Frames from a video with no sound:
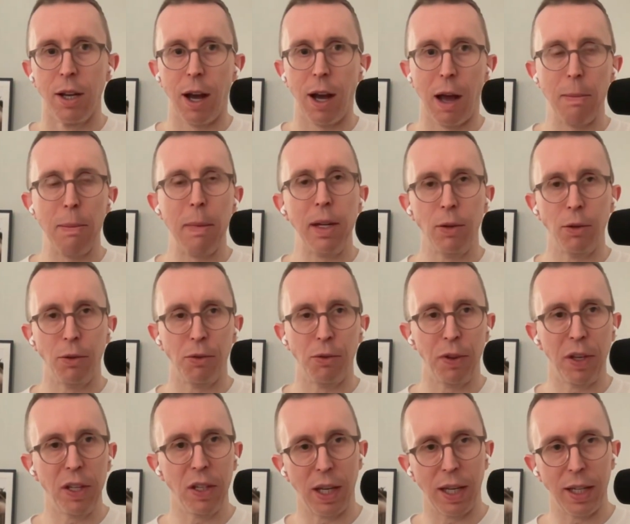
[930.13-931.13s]
I may not
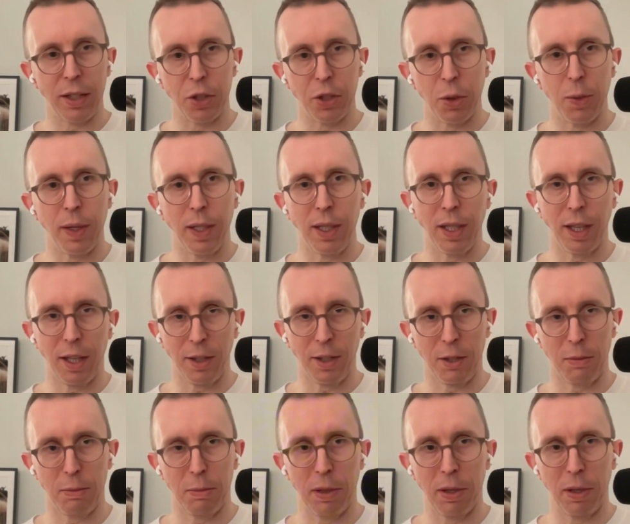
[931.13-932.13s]
feel like doing
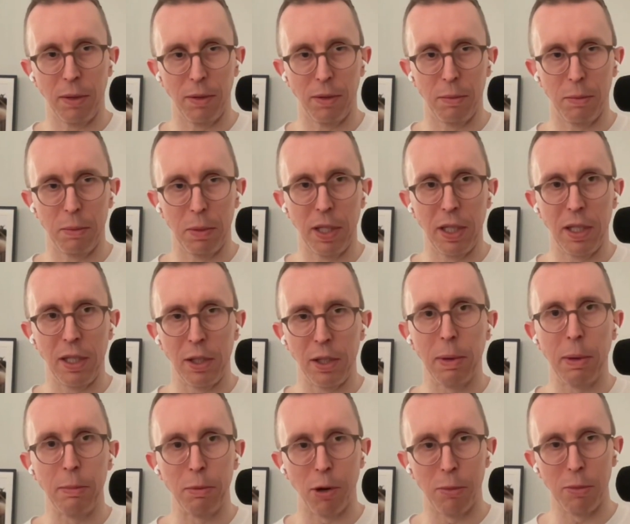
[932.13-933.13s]
this, but it is
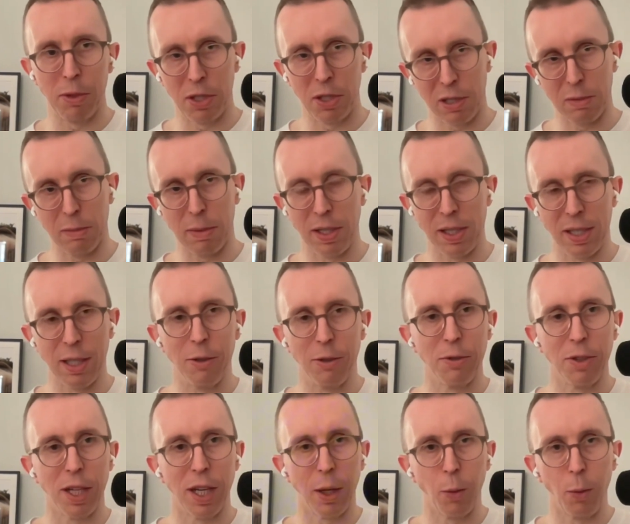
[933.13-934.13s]
my promise to myself
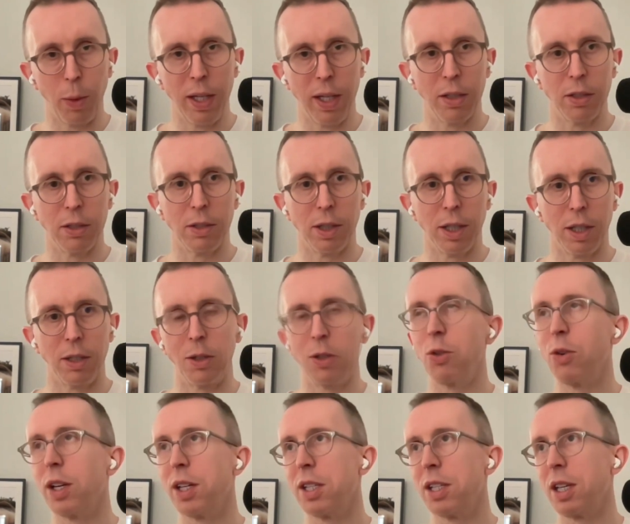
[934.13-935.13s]
that I will. And
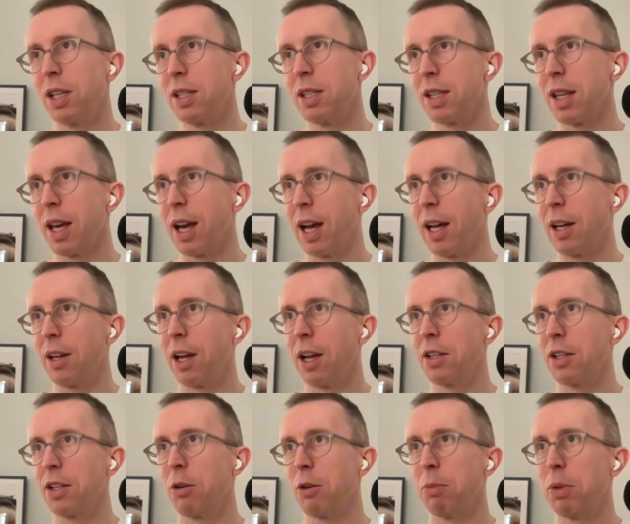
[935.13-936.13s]
grit is that
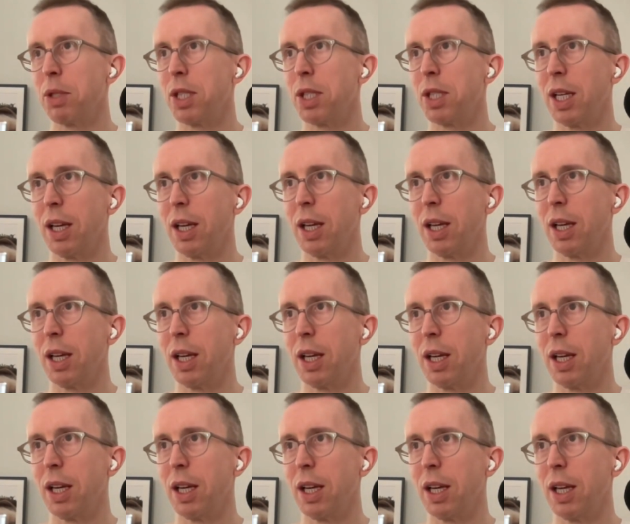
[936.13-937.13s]

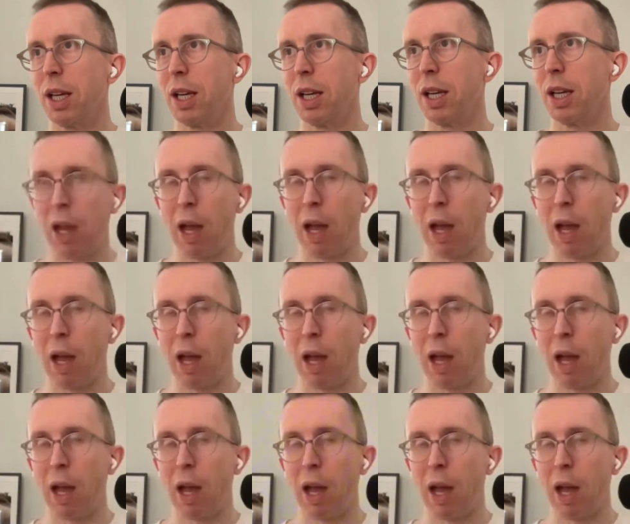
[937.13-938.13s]
I'm not
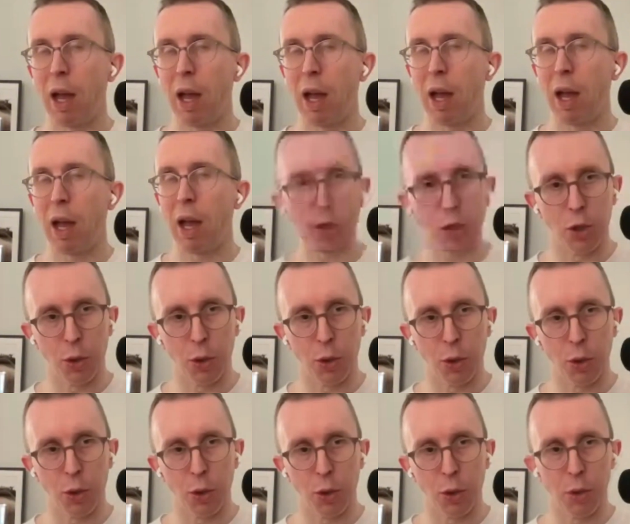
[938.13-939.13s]
always going to enjoy
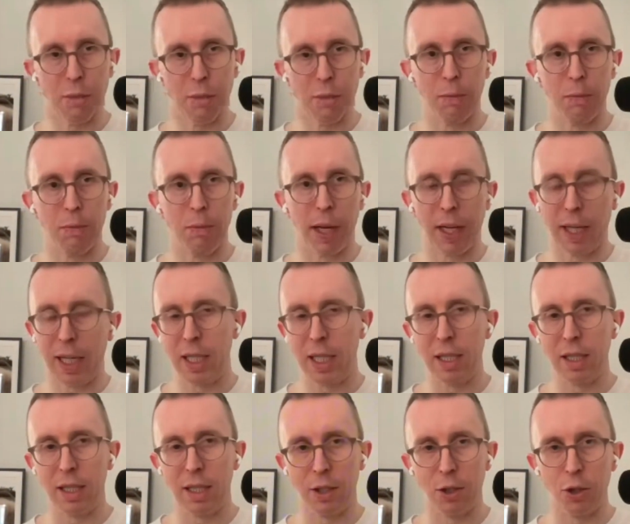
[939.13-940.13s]
it. Like I
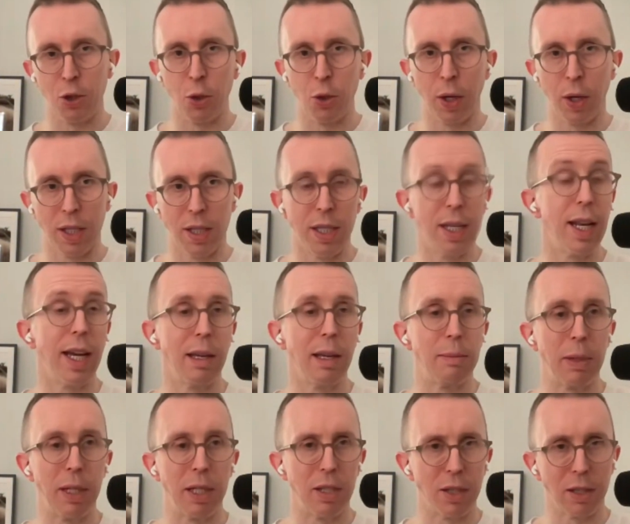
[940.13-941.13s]
didn't enjoy it today,
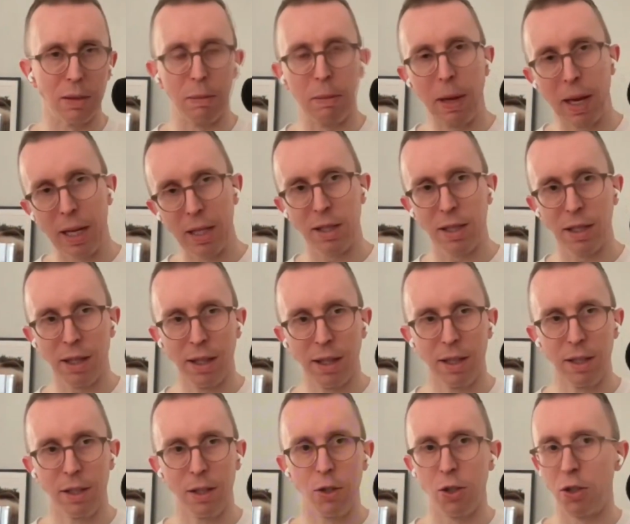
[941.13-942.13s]
but it doesn't matter.
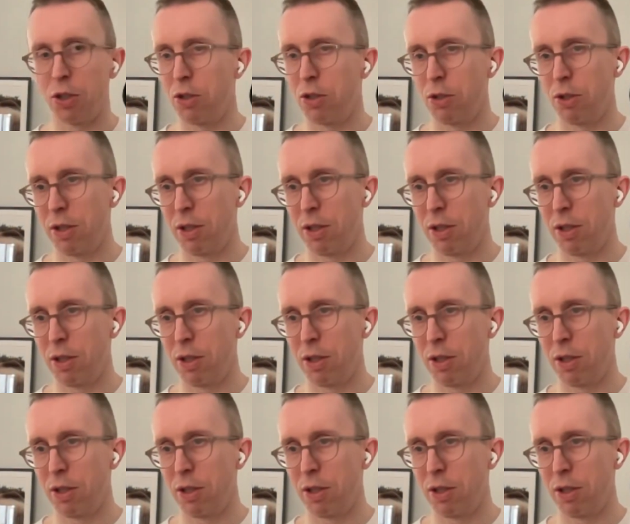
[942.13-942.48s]
You just